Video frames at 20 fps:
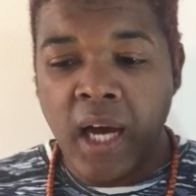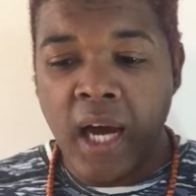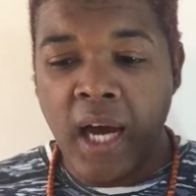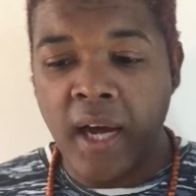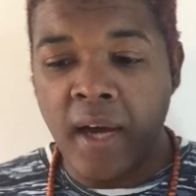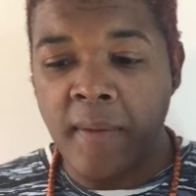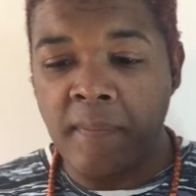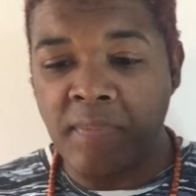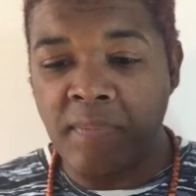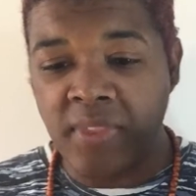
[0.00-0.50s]

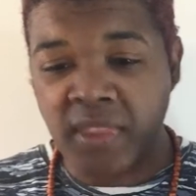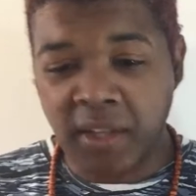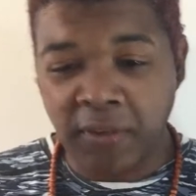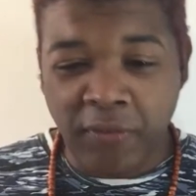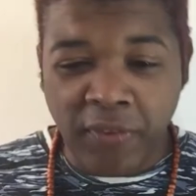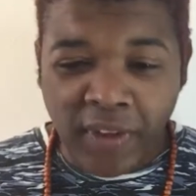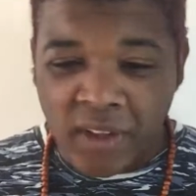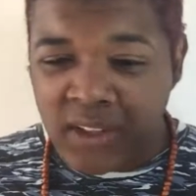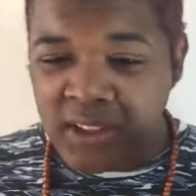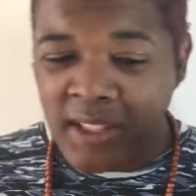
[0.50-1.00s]
And I
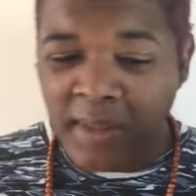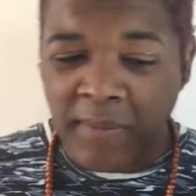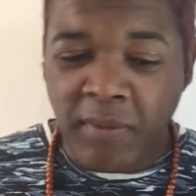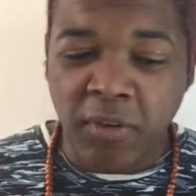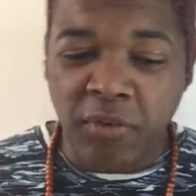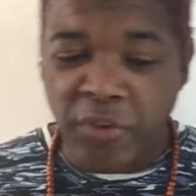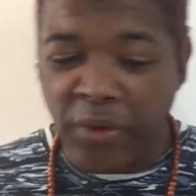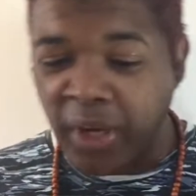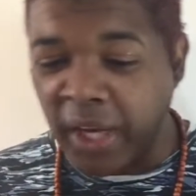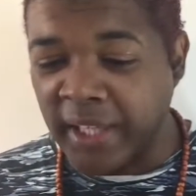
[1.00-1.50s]
feel that some
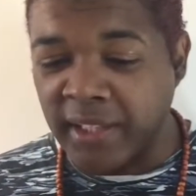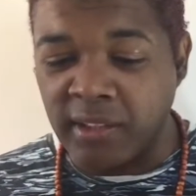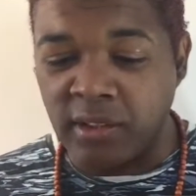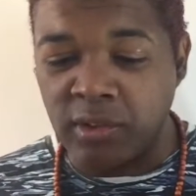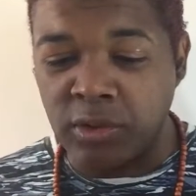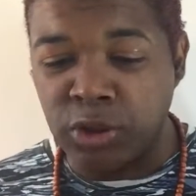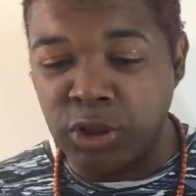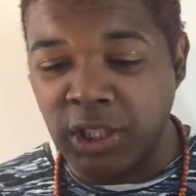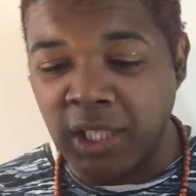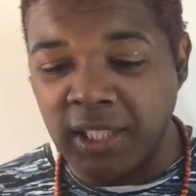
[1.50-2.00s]
of you had
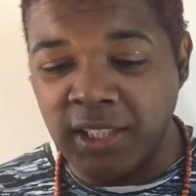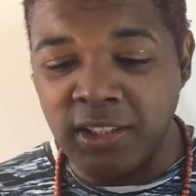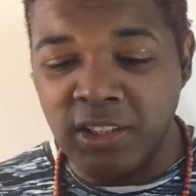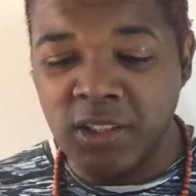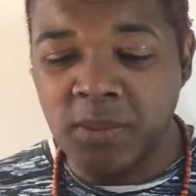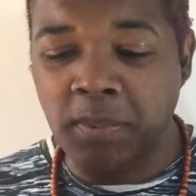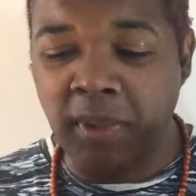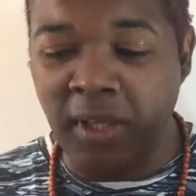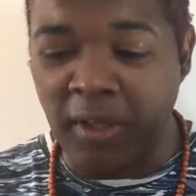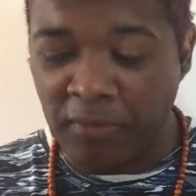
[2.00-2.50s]
those
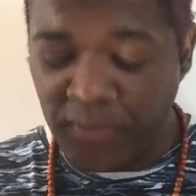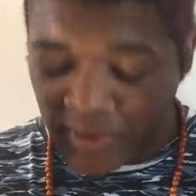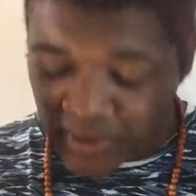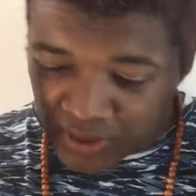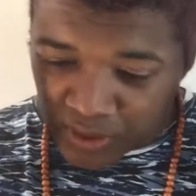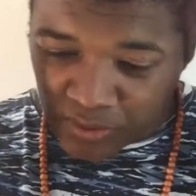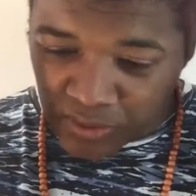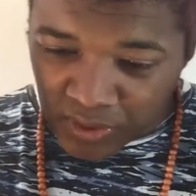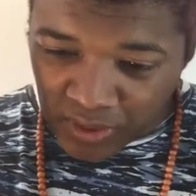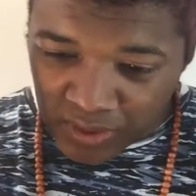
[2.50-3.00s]
challenges, but I feel
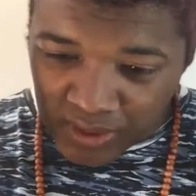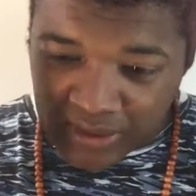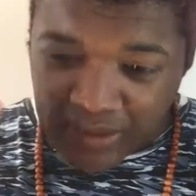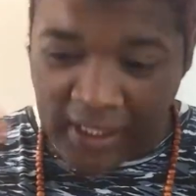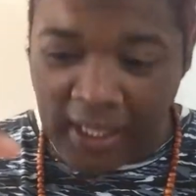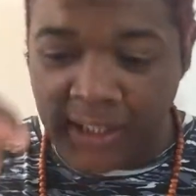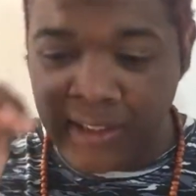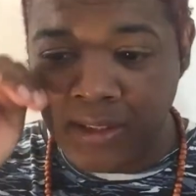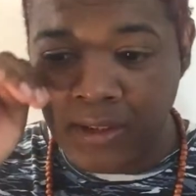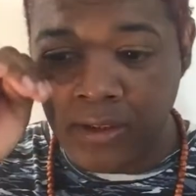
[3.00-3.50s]
that you've got it
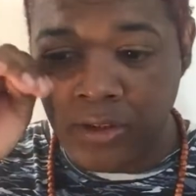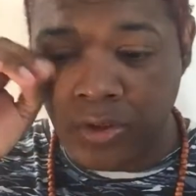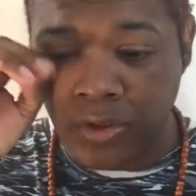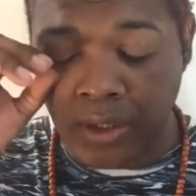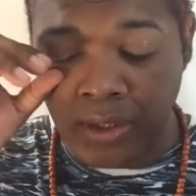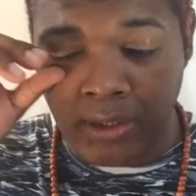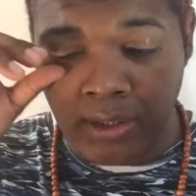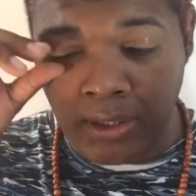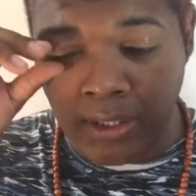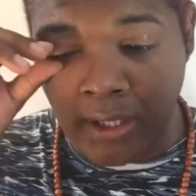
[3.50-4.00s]
nice and
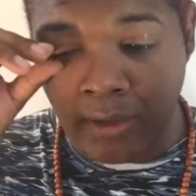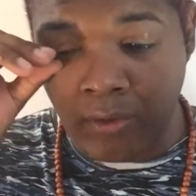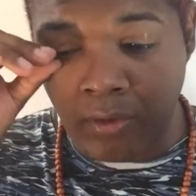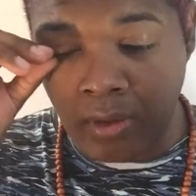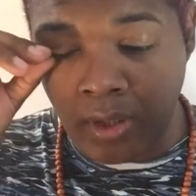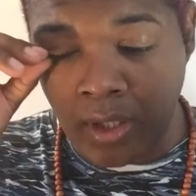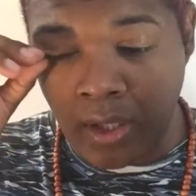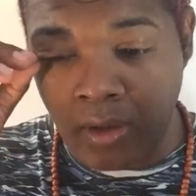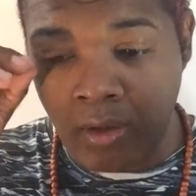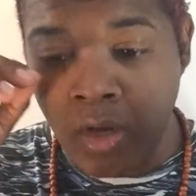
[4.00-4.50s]
straight and narrow
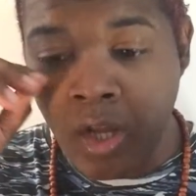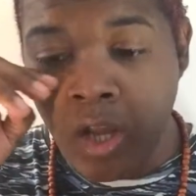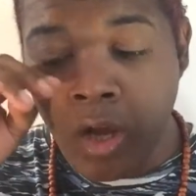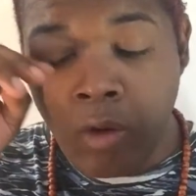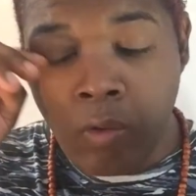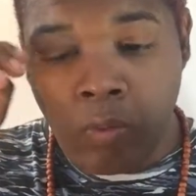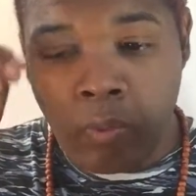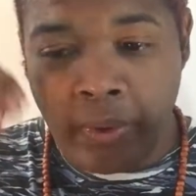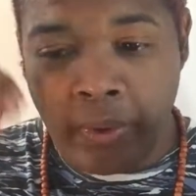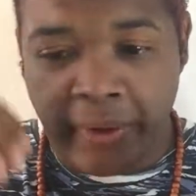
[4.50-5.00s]
now,
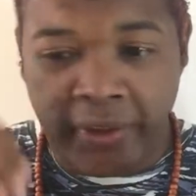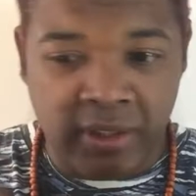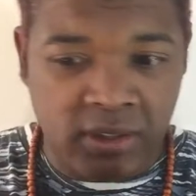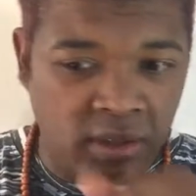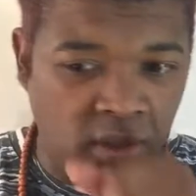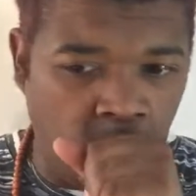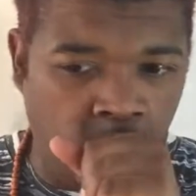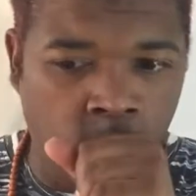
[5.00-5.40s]
whereas,